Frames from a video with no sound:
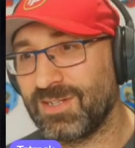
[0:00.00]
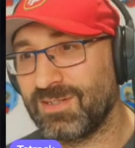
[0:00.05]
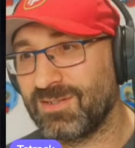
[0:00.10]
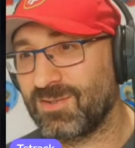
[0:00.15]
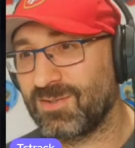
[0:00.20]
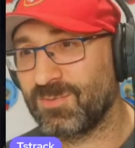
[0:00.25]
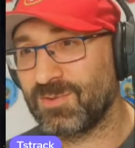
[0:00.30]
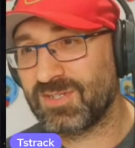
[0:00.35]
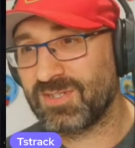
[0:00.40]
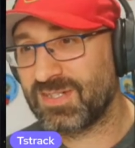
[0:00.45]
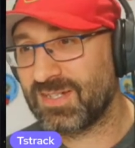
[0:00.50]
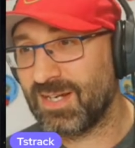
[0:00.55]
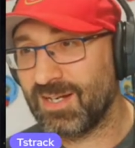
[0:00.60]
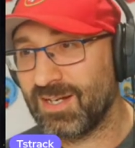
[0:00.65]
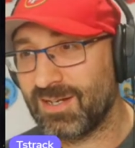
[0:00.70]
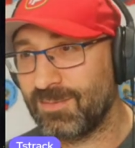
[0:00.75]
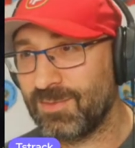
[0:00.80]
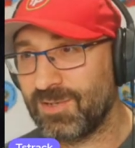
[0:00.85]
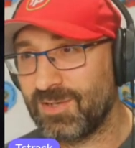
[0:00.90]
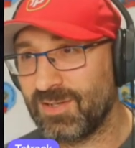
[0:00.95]
I mean, do we just
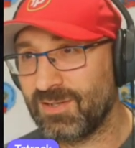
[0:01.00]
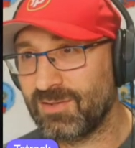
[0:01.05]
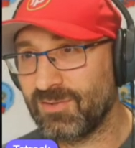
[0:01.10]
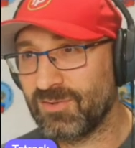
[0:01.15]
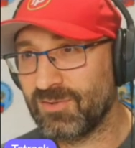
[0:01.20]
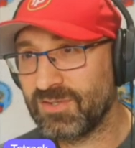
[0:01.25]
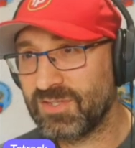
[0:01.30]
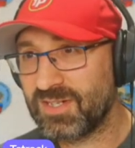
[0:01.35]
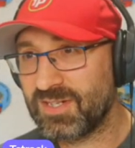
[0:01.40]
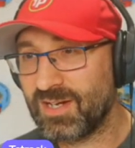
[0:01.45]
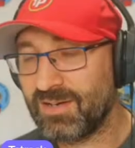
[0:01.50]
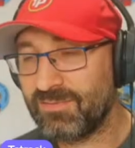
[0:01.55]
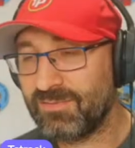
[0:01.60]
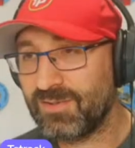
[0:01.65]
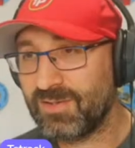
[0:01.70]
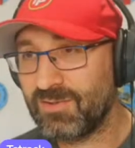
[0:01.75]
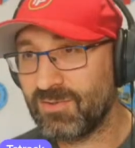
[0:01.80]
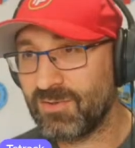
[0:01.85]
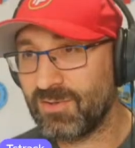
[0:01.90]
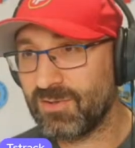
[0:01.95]
take him and ignore
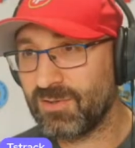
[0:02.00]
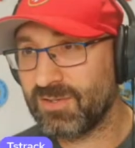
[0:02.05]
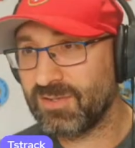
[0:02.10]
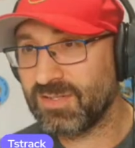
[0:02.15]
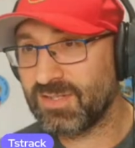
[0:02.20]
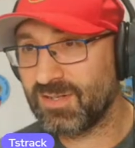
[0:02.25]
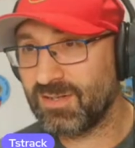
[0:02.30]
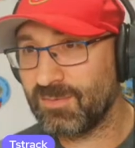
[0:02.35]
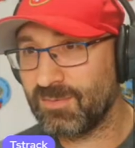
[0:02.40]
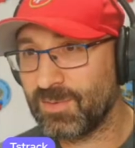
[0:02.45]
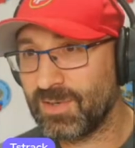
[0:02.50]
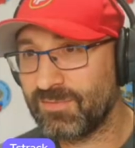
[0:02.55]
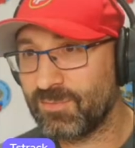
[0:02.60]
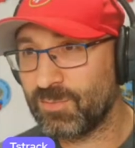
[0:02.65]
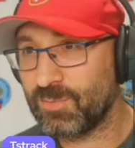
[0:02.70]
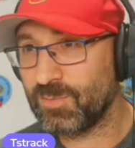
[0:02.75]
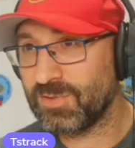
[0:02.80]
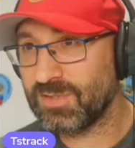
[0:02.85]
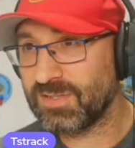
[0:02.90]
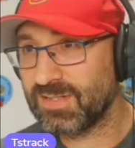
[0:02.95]
Stafford, or consider whether
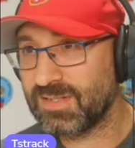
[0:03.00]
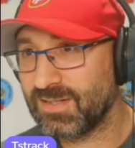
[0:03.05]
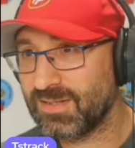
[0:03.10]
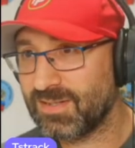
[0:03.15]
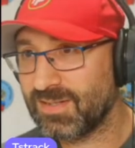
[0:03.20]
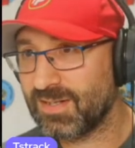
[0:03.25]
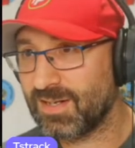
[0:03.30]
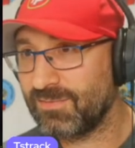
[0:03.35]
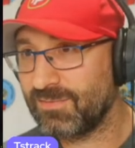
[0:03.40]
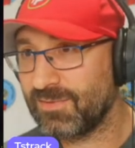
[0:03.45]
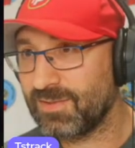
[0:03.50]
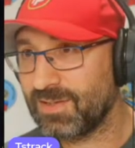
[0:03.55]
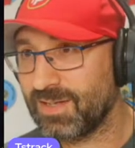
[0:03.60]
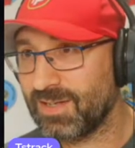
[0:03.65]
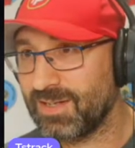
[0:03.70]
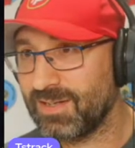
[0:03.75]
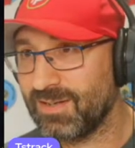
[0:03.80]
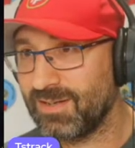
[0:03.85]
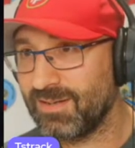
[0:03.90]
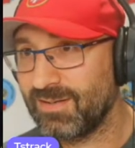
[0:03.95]
we want to take Stafford
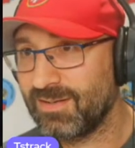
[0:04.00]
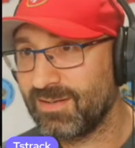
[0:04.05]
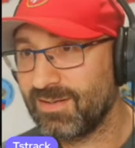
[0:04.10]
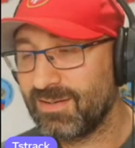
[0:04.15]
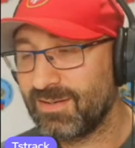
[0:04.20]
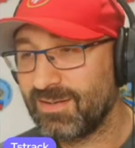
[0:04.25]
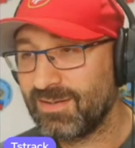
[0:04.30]
later?